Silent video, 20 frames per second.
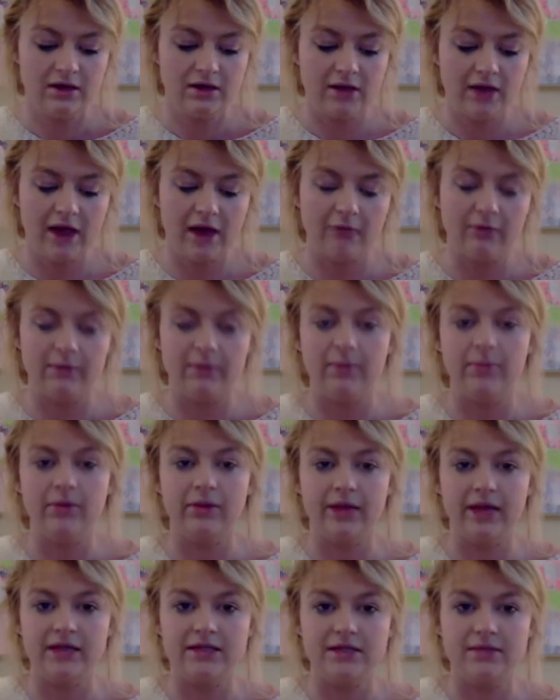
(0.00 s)
how many people
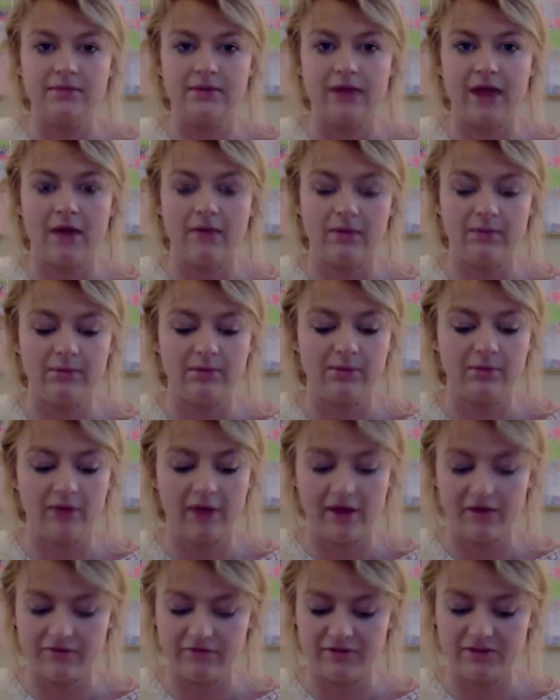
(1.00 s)
liked it, but how many people
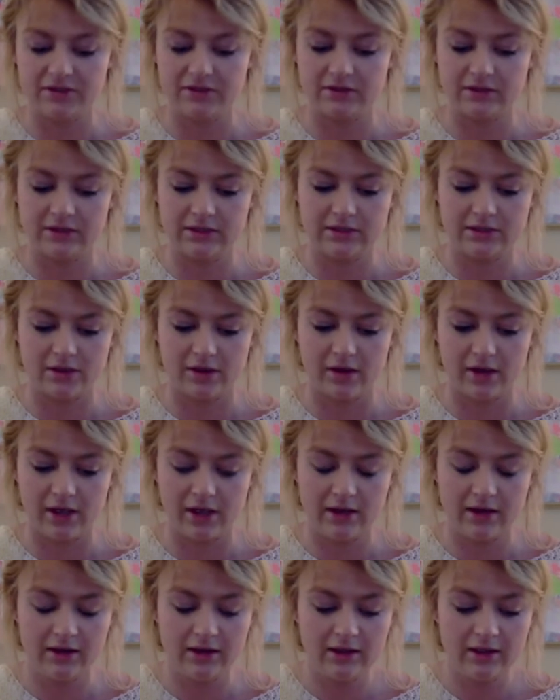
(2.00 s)
physically saw
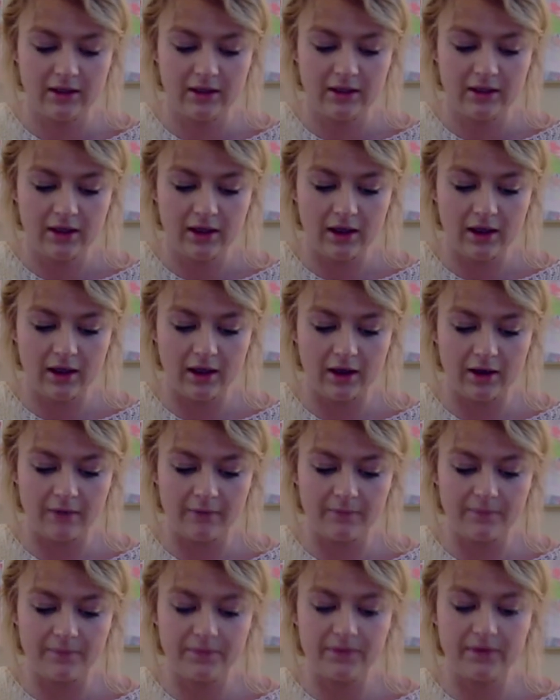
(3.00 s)
it.
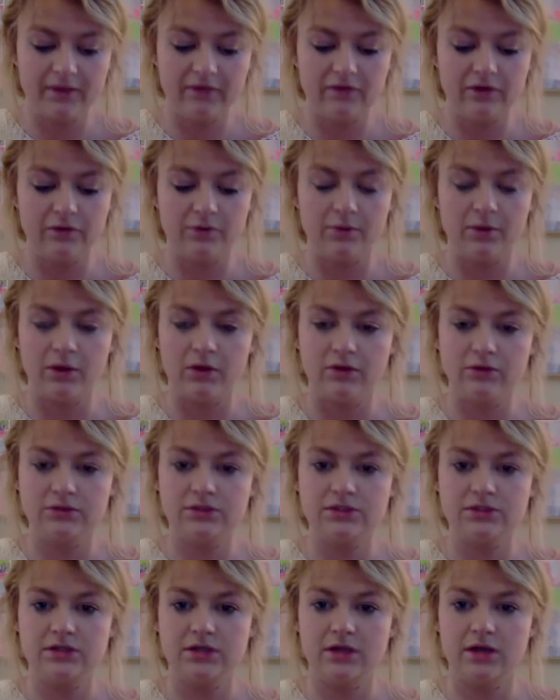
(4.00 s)
If you
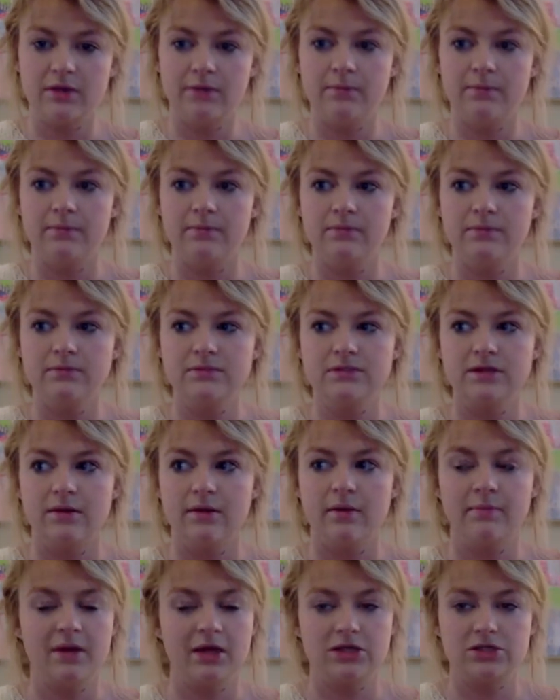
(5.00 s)
post
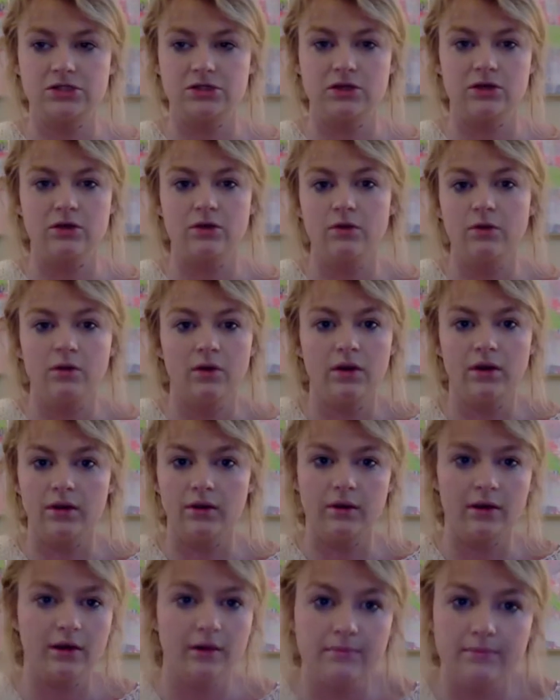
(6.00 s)
a picture
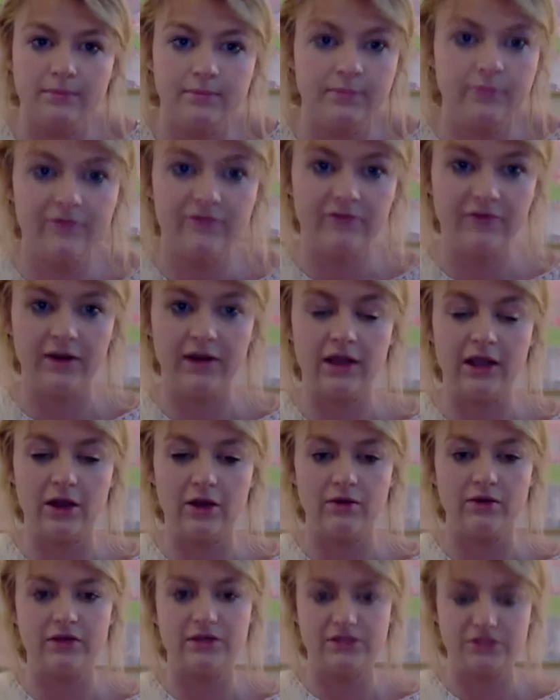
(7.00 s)
or a
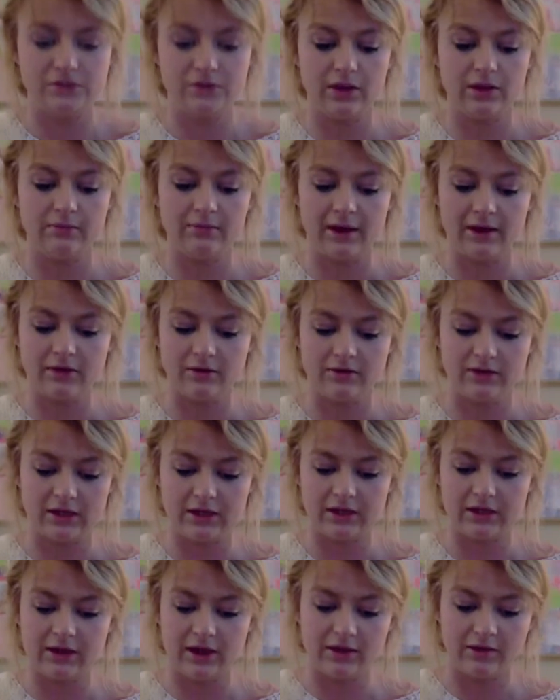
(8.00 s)
video that's doing better
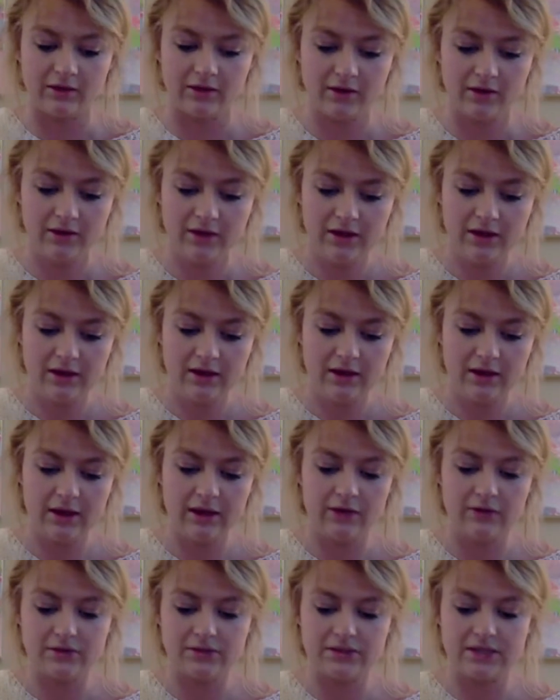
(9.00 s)
than another,
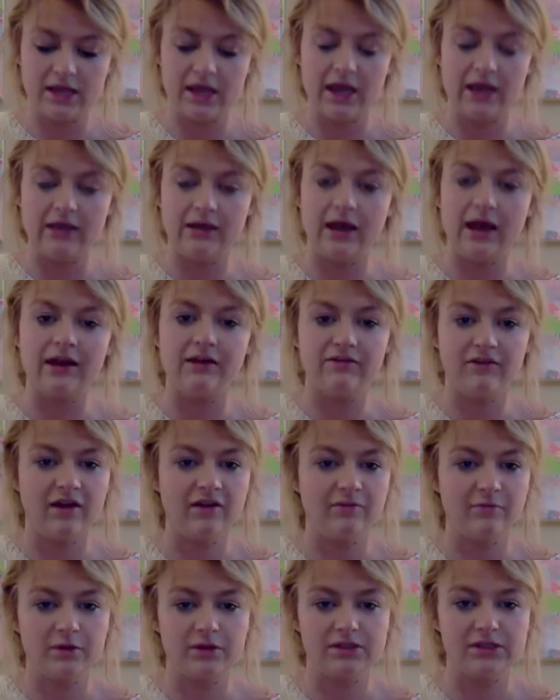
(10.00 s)
it'll say
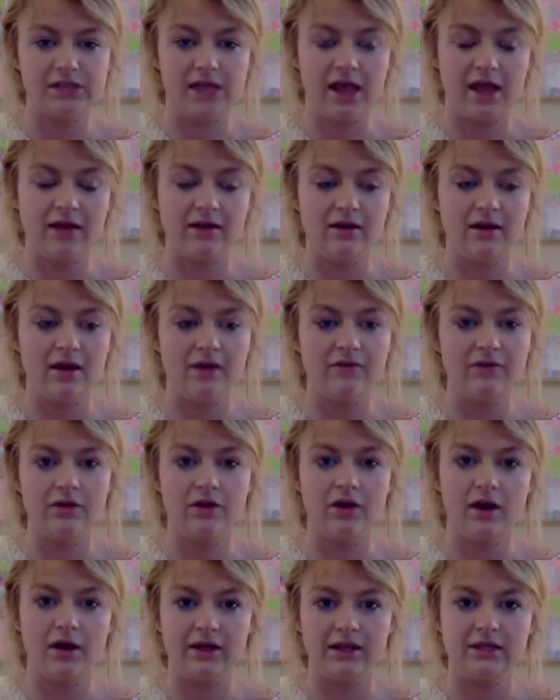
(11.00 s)
95% of
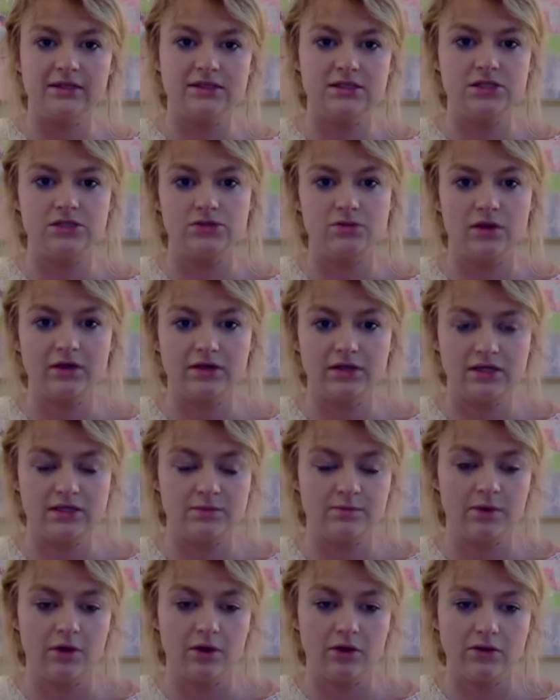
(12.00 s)
your audience enjoyed this
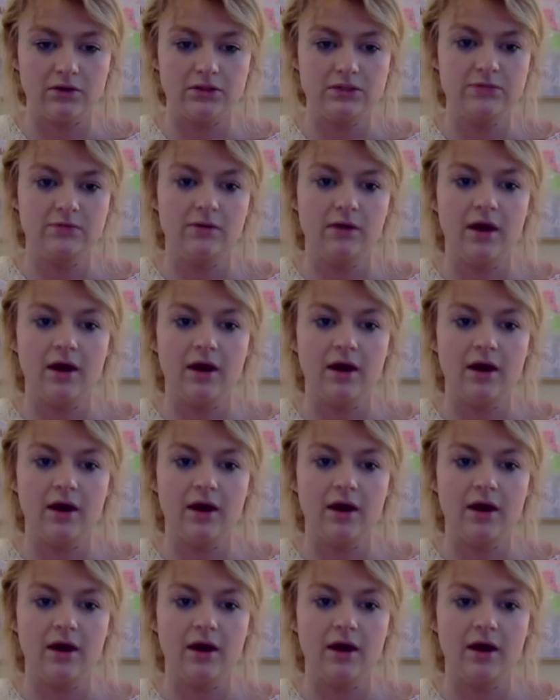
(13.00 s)
post.